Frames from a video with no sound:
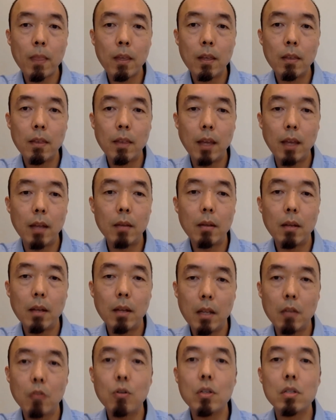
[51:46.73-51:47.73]
that
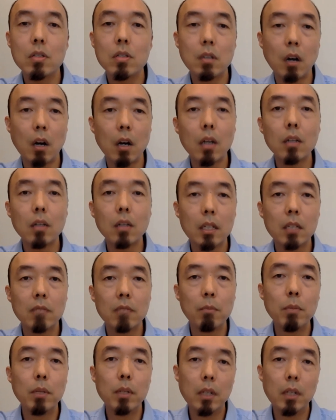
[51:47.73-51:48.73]
increases our collective
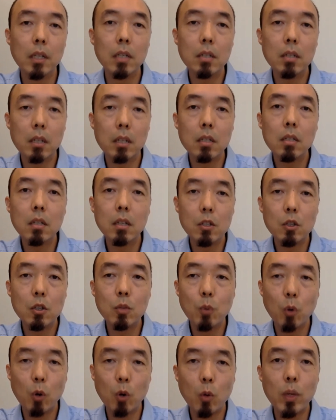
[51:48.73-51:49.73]
ability to do
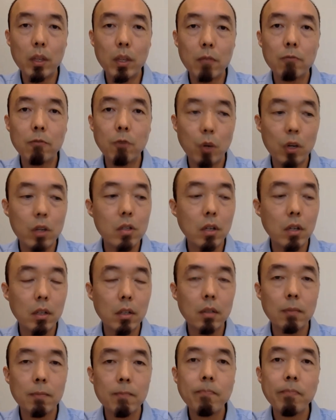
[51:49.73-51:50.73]
more with and for each
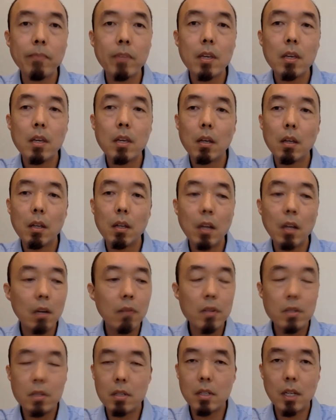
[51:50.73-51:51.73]
other. None of
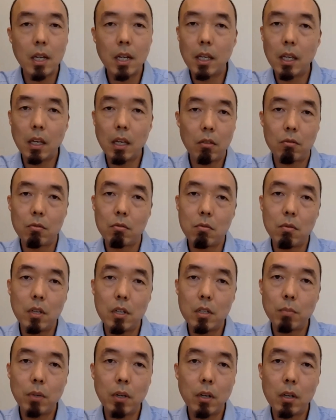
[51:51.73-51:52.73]
us is going to get through
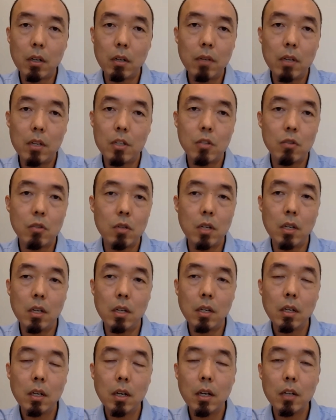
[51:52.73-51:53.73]
this period of history
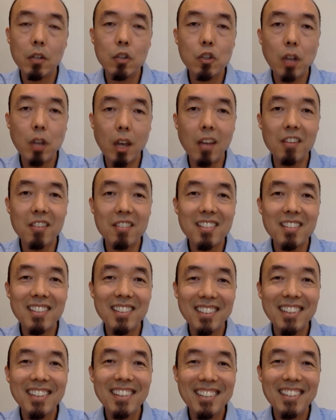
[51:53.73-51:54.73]
unchanged.
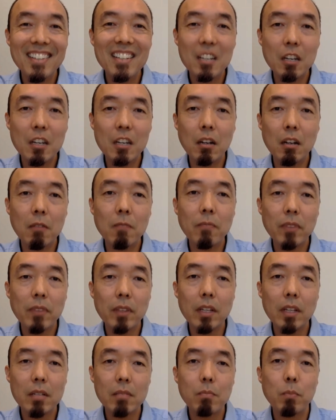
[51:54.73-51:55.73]
You know,
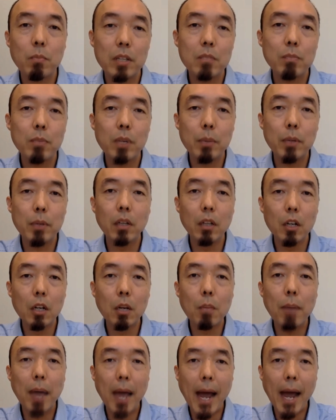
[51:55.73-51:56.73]
let's be able to
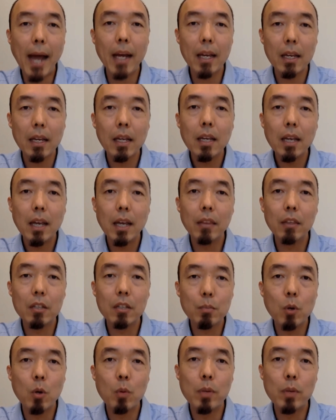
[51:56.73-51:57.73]
look back at
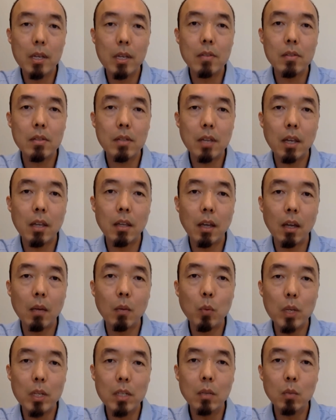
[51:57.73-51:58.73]
this moment and say that
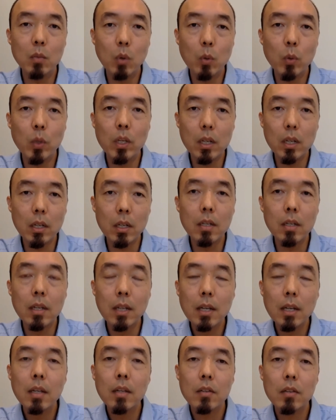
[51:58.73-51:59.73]
we did what we could,
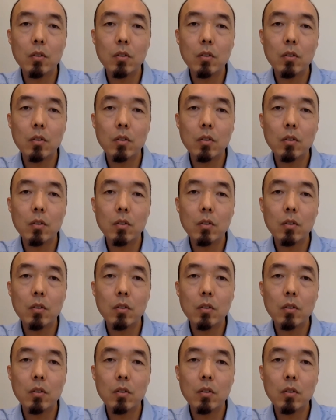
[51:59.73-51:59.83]
so